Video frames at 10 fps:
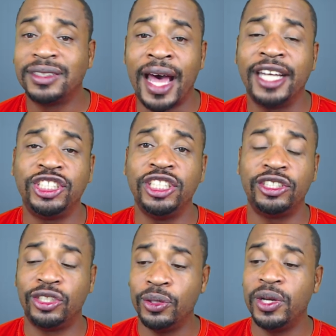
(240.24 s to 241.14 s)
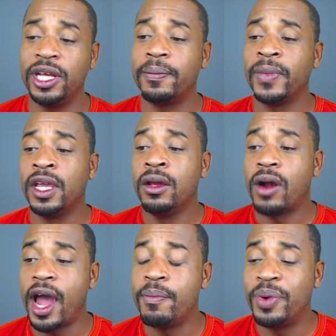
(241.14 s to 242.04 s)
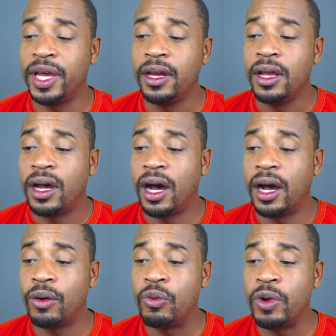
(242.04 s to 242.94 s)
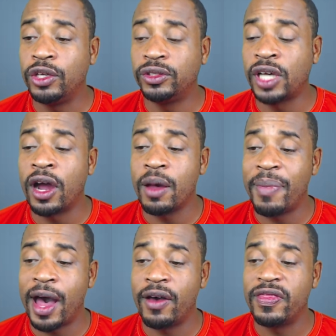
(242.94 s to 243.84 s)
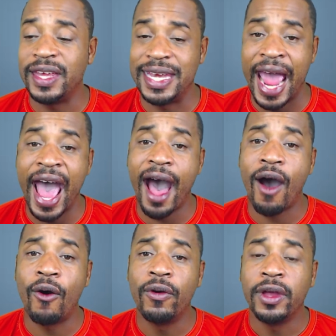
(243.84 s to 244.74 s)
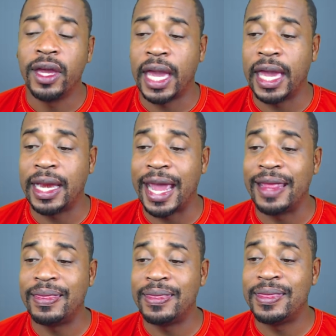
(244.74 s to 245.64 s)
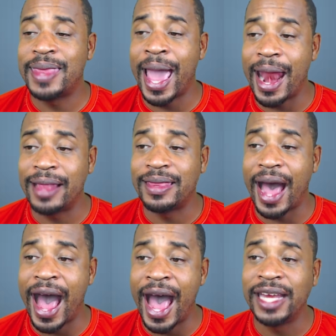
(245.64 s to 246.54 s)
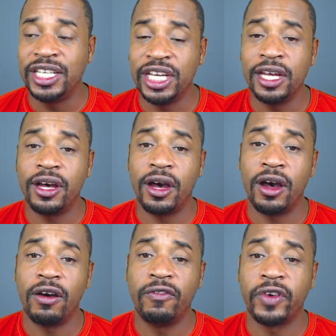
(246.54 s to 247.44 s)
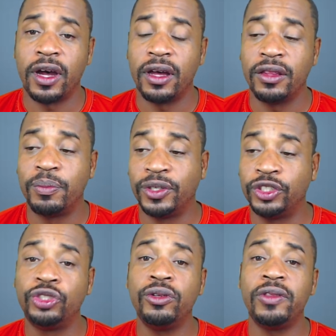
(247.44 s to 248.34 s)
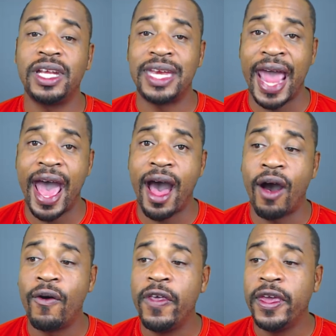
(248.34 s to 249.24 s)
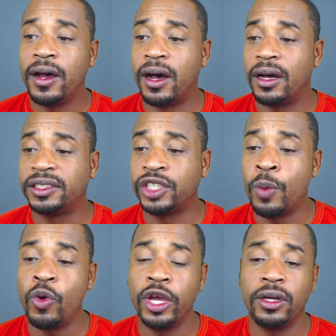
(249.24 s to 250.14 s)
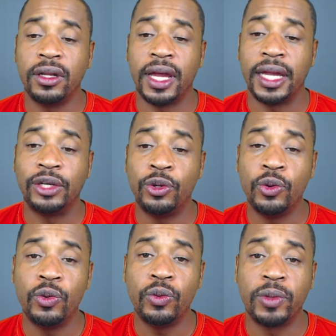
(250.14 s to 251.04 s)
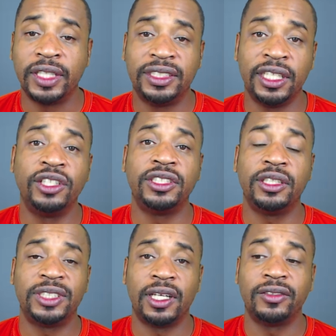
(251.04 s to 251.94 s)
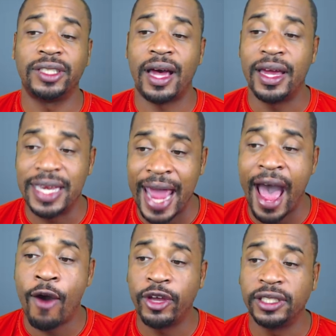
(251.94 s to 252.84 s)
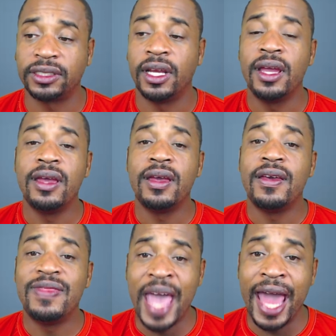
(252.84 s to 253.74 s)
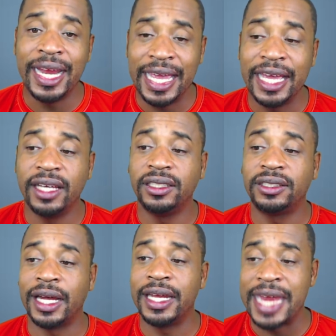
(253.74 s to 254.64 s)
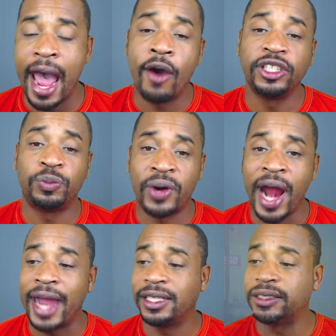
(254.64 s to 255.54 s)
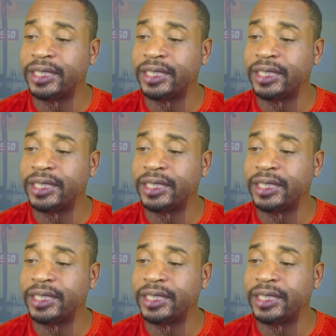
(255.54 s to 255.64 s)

Tai Chi student, right? But when you talk about the Tao and that the idea of the pursuit of the Tao, someone who considers themselves a Taoist, that is a Taoist practice.